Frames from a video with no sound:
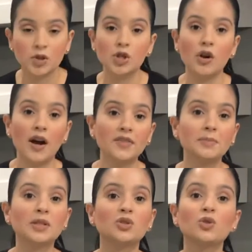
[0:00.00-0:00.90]
you don't have
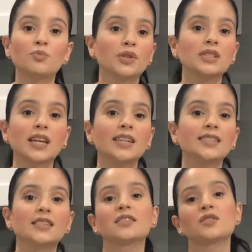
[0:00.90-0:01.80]
to be too
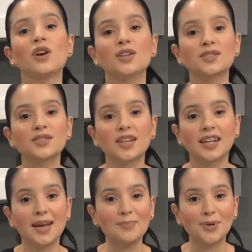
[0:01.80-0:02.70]
precise because it's all just
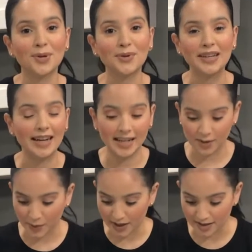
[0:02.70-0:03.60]
going to get pureed
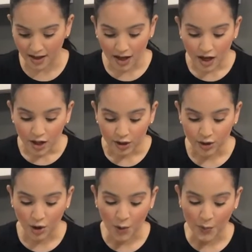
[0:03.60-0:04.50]
anyways.
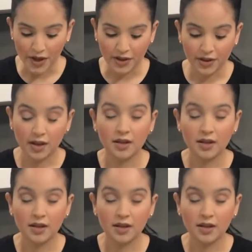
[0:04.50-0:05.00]
So with